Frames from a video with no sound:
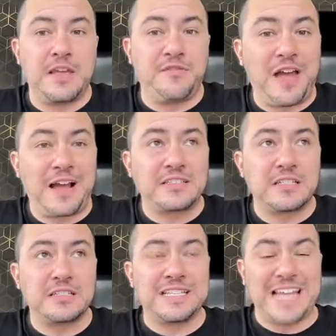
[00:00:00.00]
In fact,
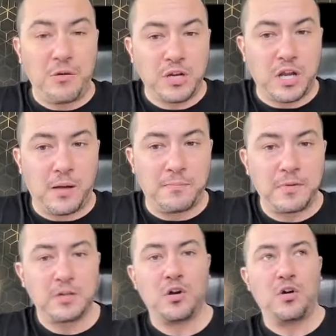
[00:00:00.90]
the
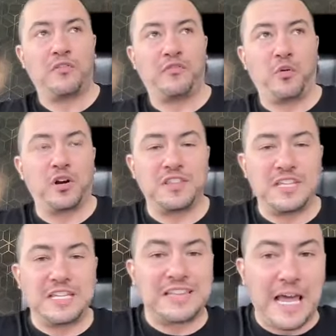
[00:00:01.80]
outcome for
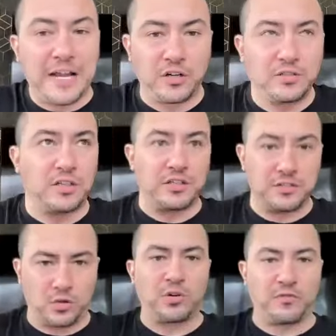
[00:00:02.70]
the latter,
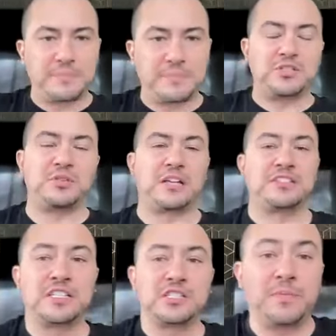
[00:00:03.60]
the Gordon Ramsay
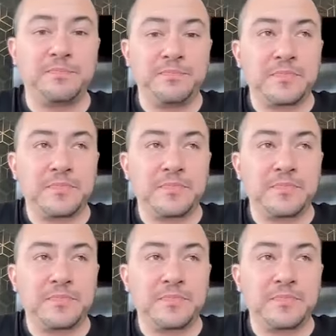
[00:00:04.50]
2006 one,